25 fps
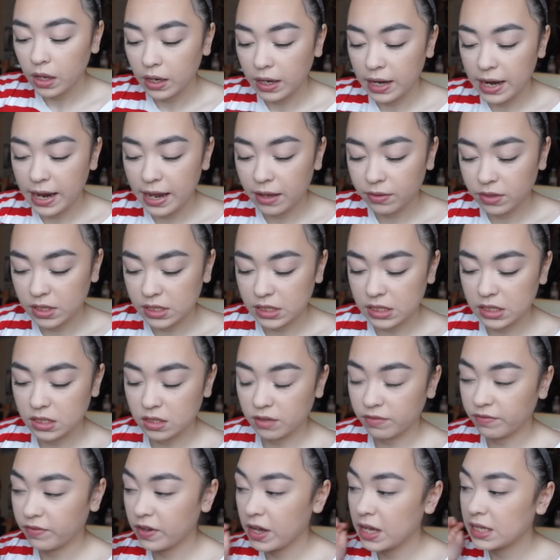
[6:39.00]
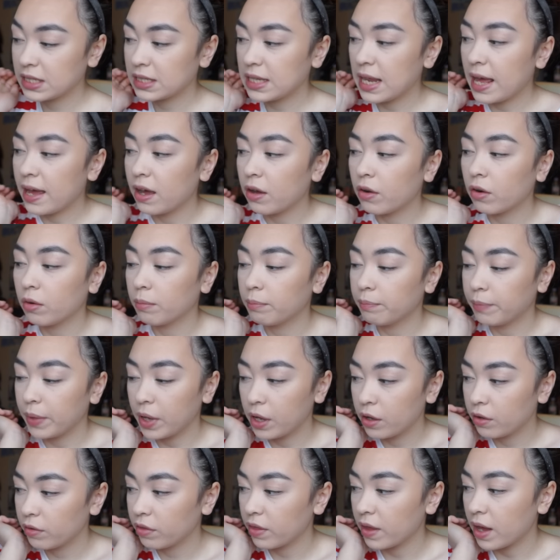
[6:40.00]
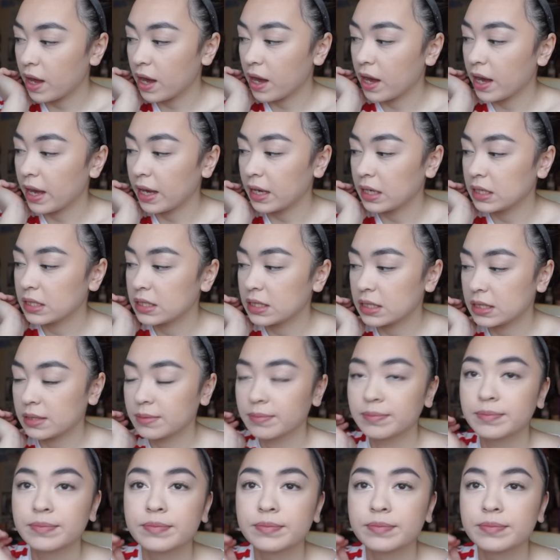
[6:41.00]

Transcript: Now this is the first layer on both eyes